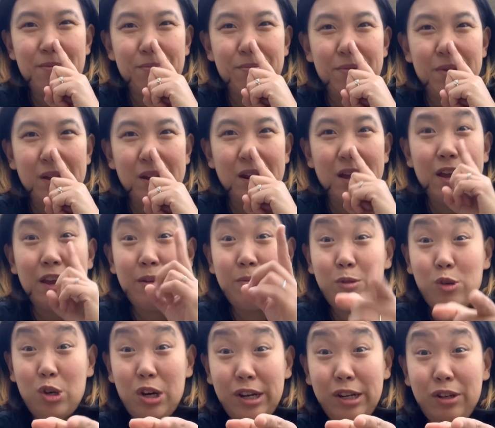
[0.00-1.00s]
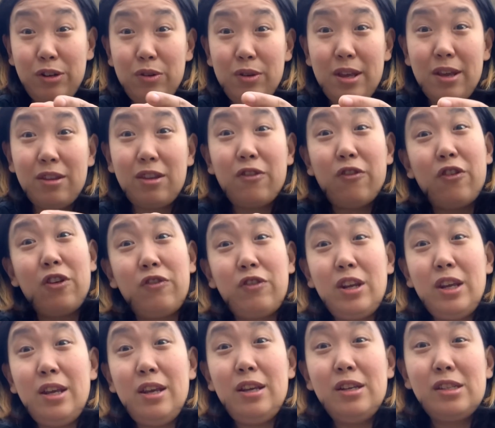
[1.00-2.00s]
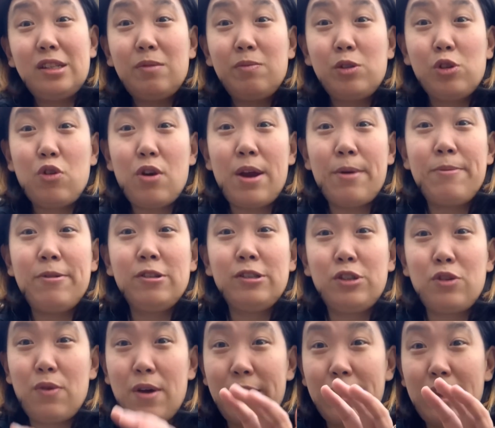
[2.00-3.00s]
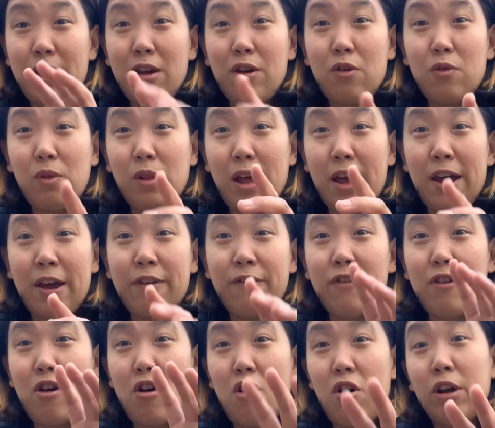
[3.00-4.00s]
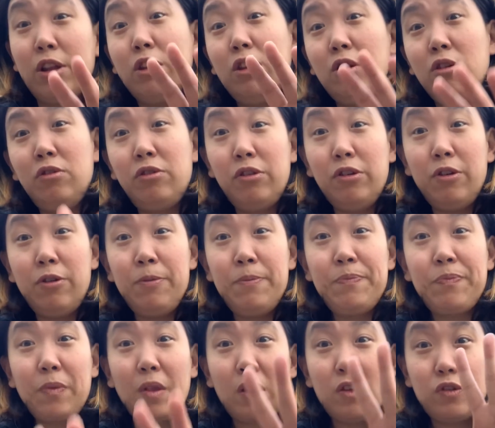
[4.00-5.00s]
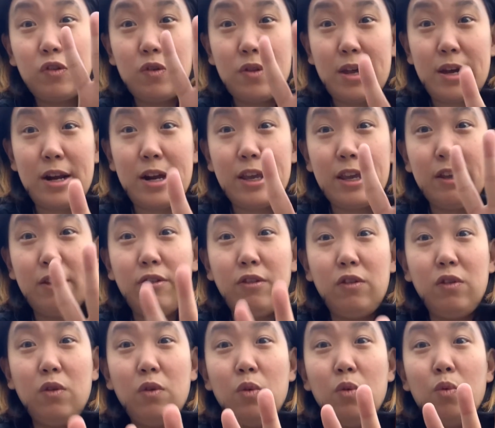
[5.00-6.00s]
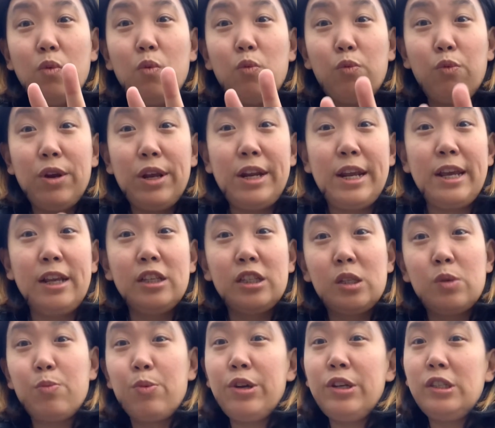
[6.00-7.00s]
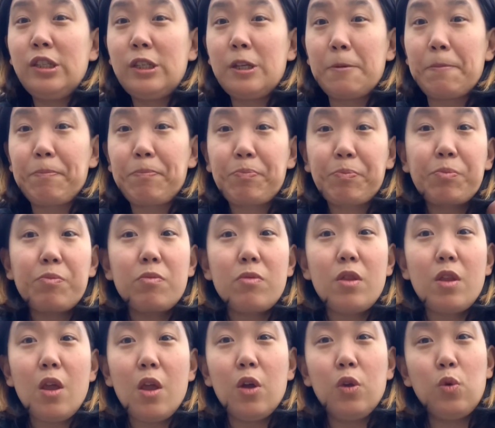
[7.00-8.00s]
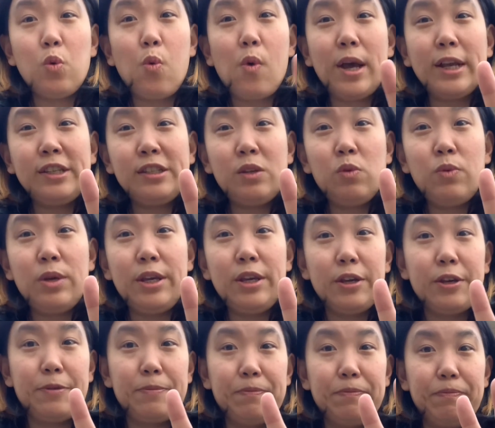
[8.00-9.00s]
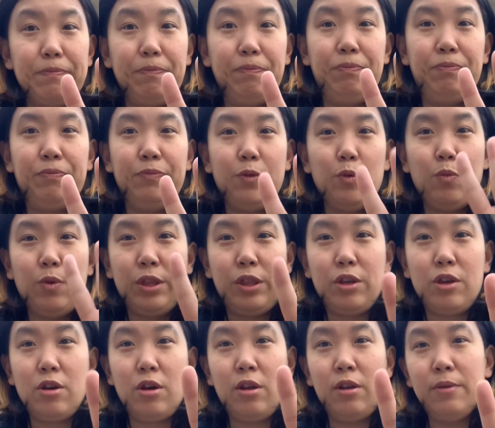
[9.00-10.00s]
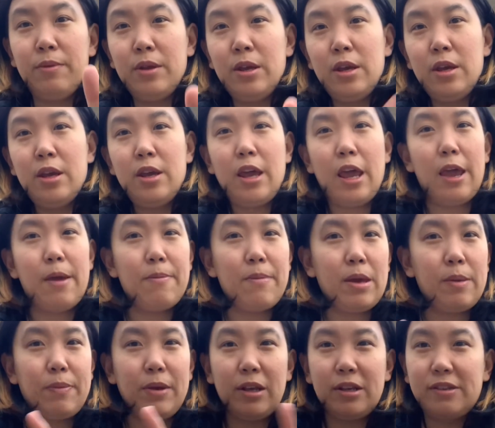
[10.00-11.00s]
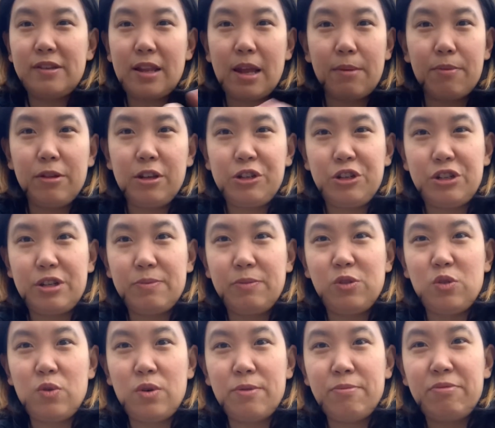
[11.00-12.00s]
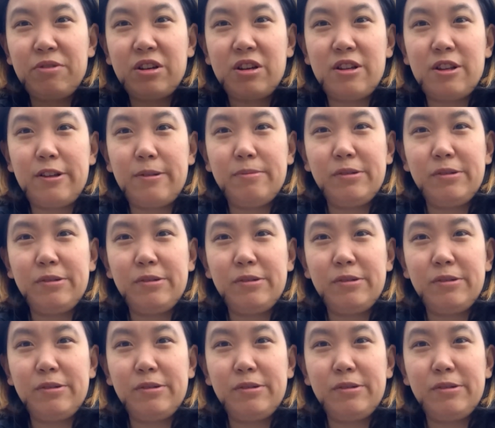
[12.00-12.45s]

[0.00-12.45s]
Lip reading: But I am trying to get to 50 subscribers so I can go live on YouTube so that I can do reading sprints twice a week with y'all and maybe establish some sort of book club.